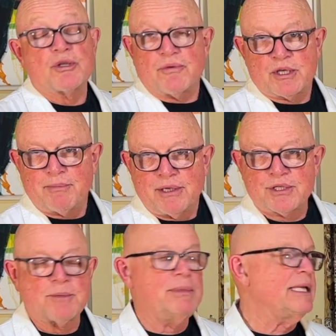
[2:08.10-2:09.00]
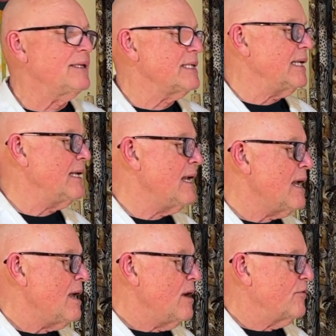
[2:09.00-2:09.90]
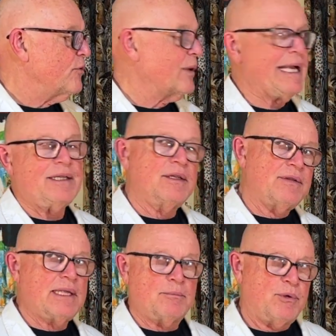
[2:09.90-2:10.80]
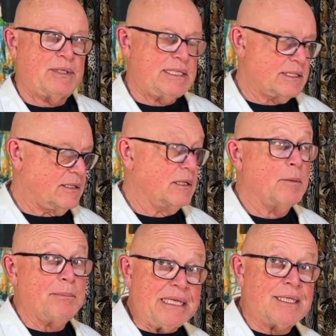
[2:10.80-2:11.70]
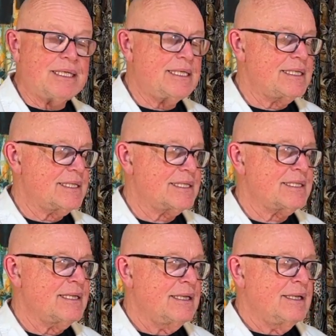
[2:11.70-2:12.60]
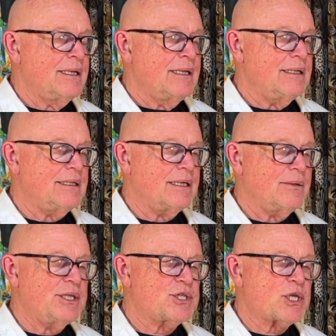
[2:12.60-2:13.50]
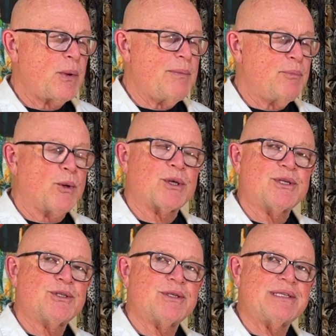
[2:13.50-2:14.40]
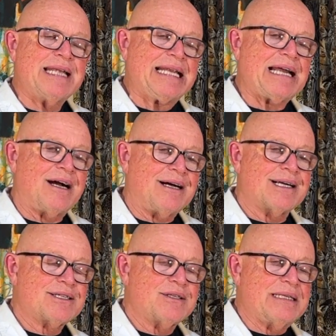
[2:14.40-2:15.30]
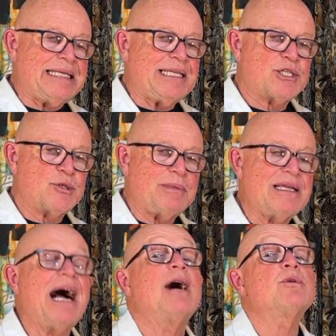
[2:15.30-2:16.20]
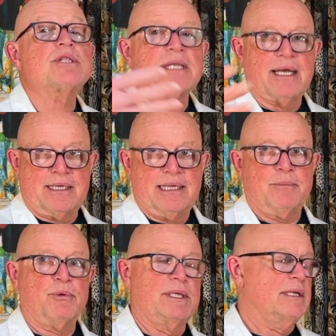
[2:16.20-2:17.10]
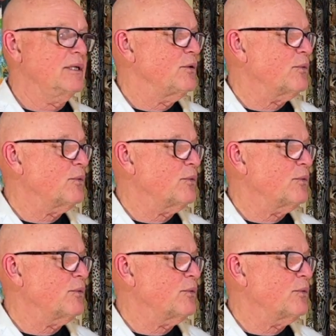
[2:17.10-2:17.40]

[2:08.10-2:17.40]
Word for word: responsibility for anything political because you know, it's so important that art needs to be outside that political